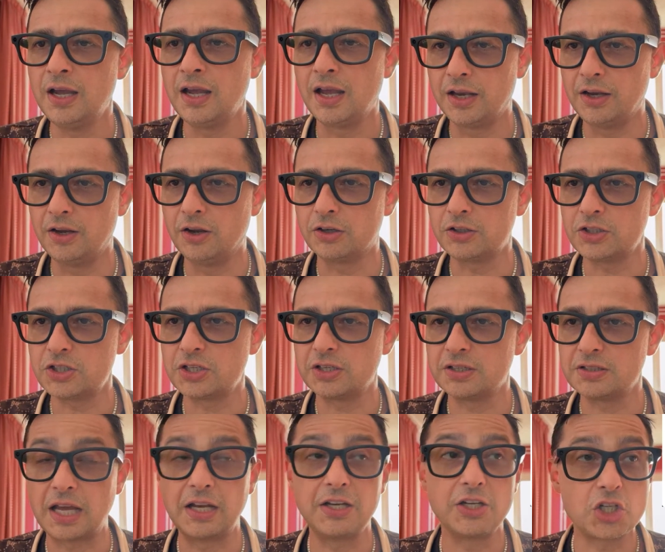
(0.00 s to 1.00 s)
and not
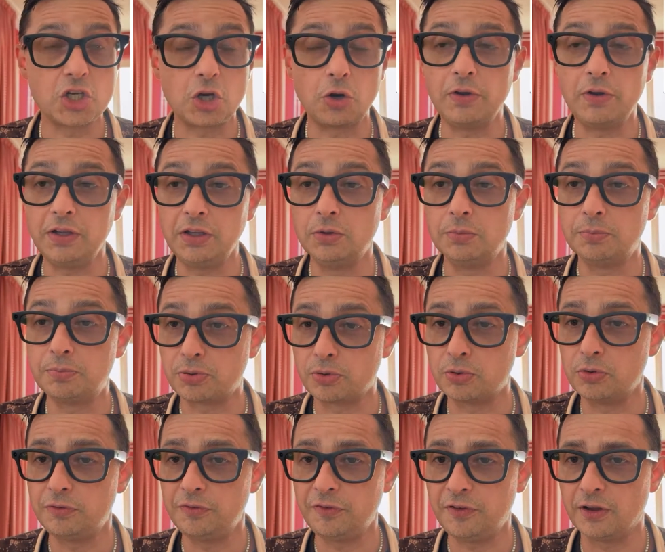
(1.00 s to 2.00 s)
just and showing you
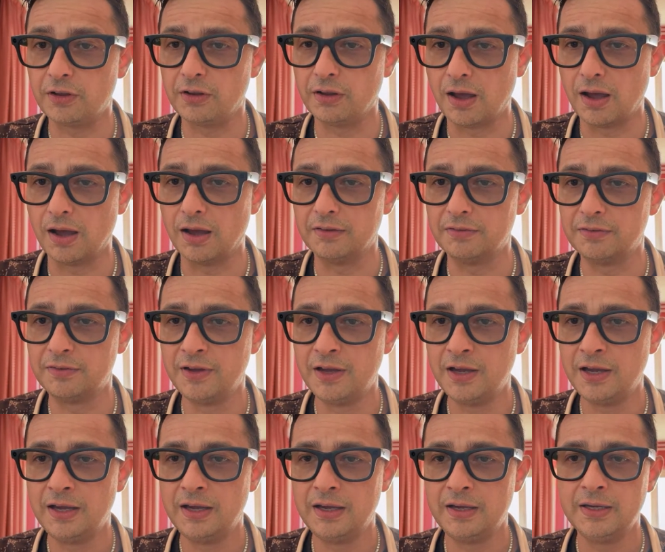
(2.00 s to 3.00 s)
proof here live.
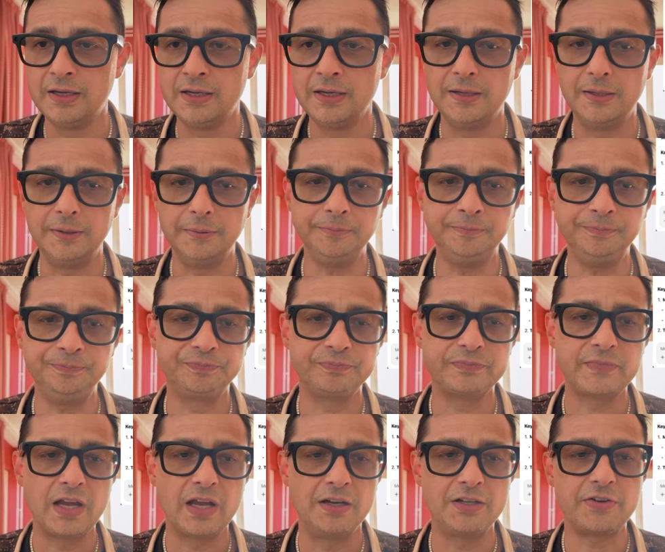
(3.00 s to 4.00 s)

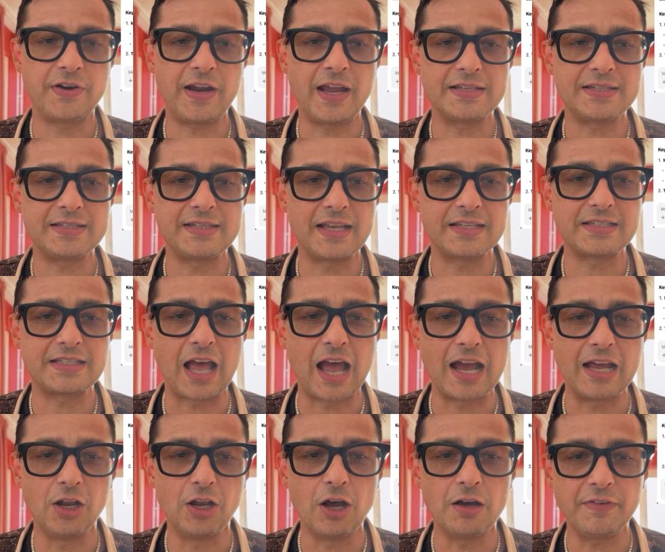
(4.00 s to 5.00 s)
Andrea says,
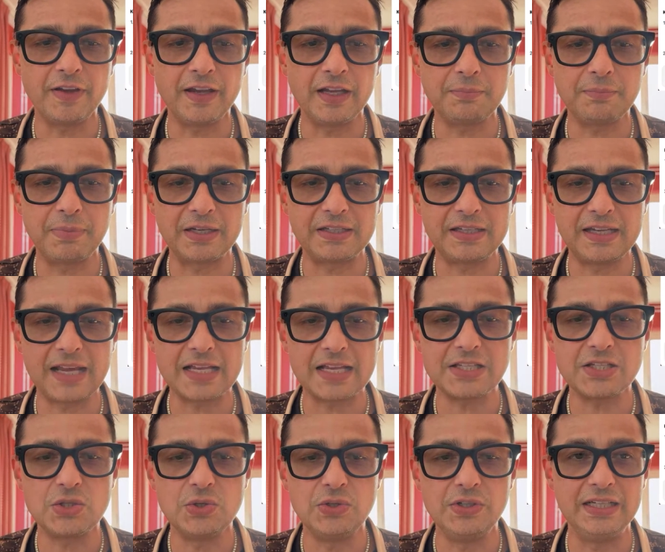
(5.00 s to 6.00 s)
I love it, but
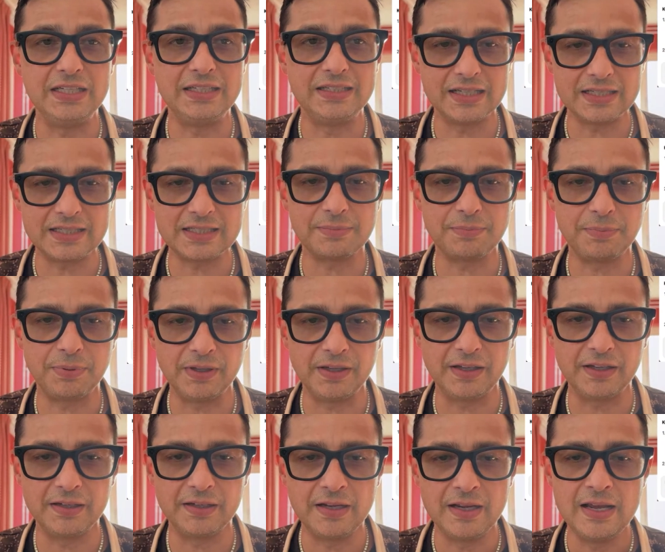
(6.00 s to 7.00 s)
yes, you need
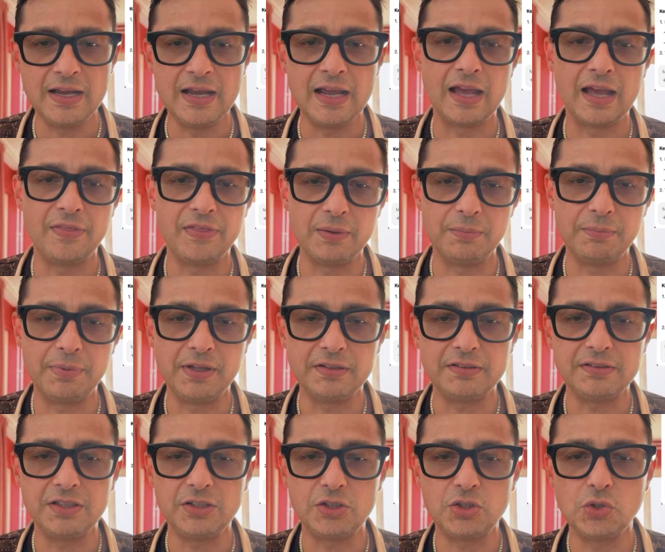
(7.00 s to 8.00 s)
discipline and the
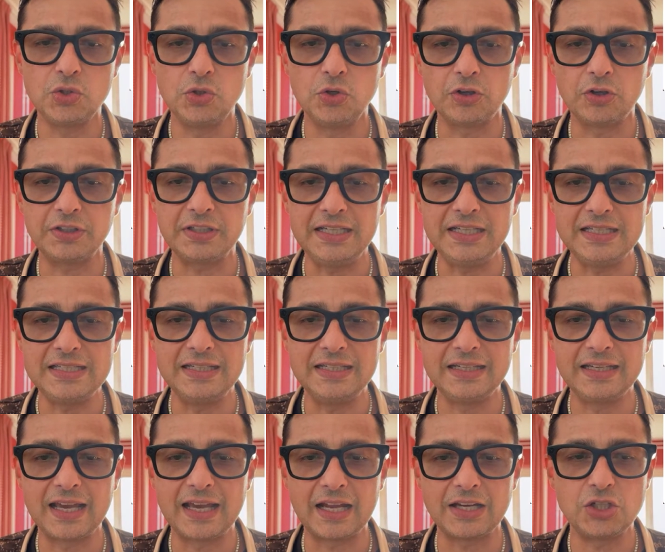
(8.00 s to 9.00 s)
ability to not
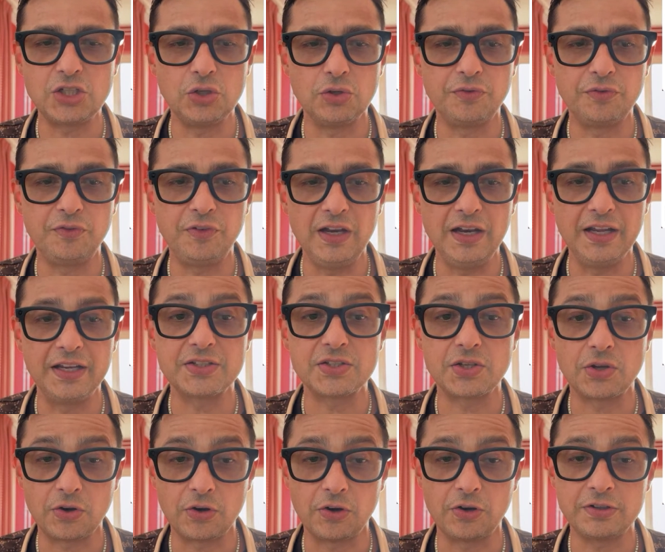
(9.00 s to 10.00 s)
easily get your feelings
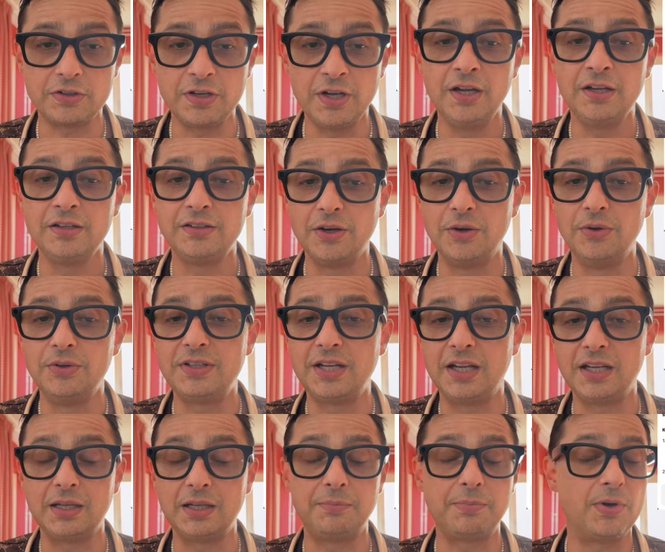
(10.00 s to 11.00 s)
hurt. Don't
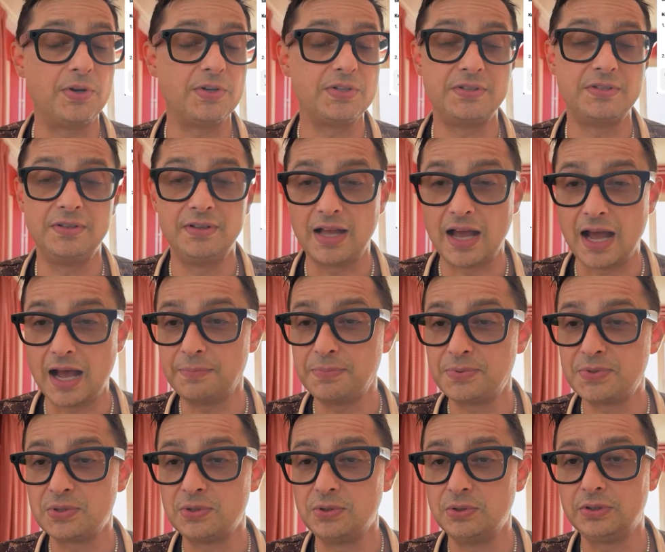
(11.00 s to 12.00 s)
take it personal.
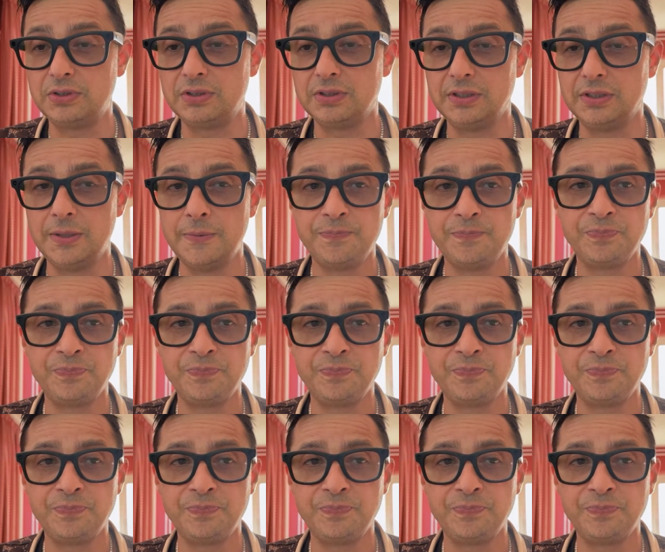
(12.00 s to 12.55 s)
Absolutely.